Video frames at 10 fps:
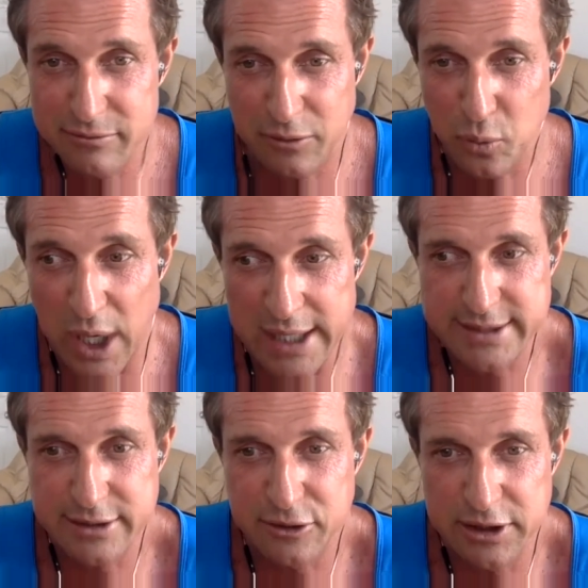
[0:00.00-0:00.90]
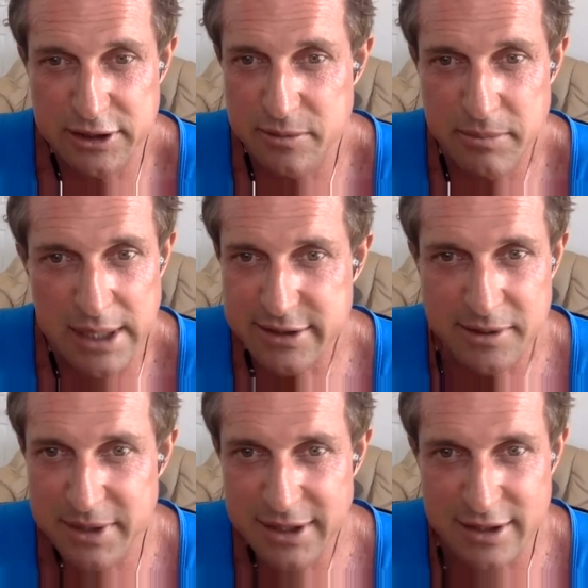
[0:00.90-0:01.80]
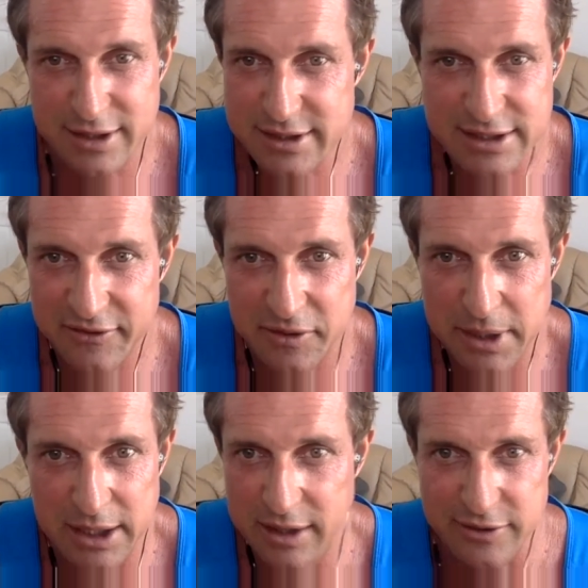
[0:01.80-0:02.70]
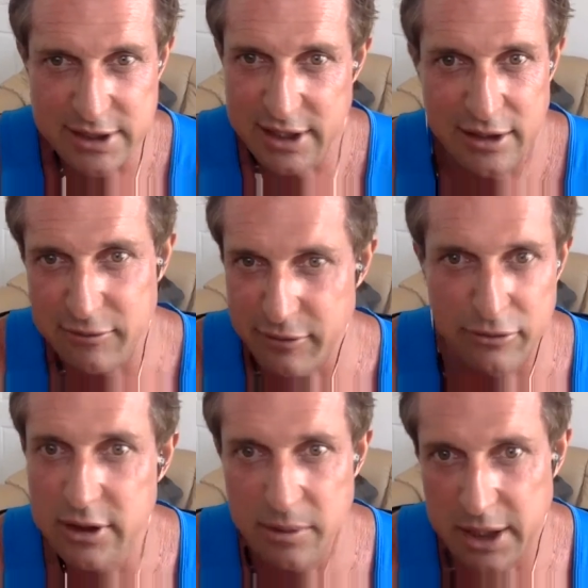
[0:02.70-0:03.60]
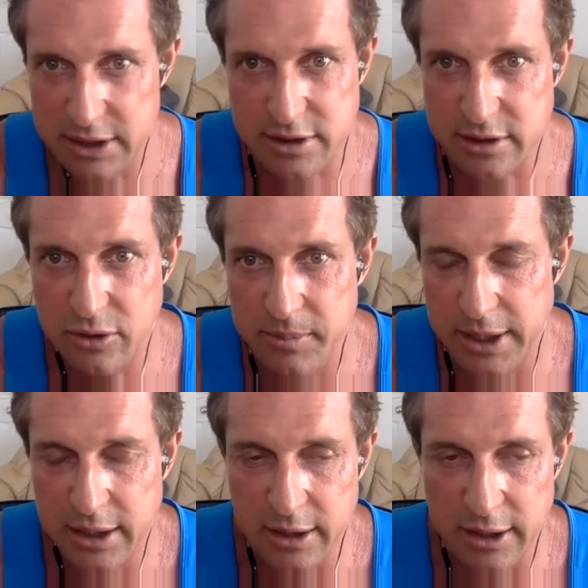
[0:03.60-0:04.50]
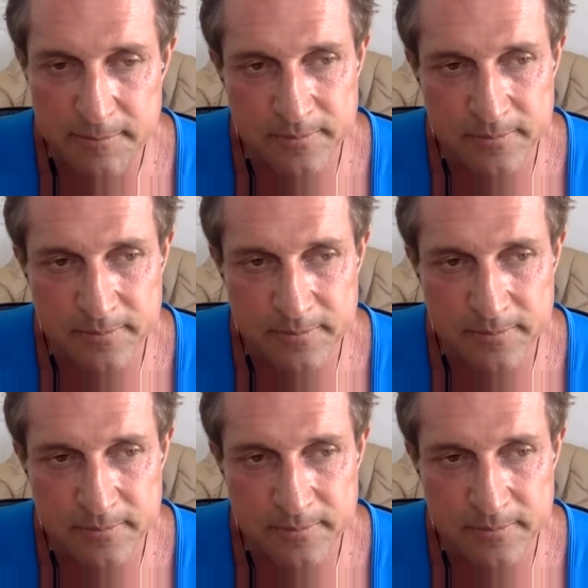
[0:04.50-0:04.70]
Like, why is it going to make something it doesn't have to make? If it's getting it for free, your body's going to quit making it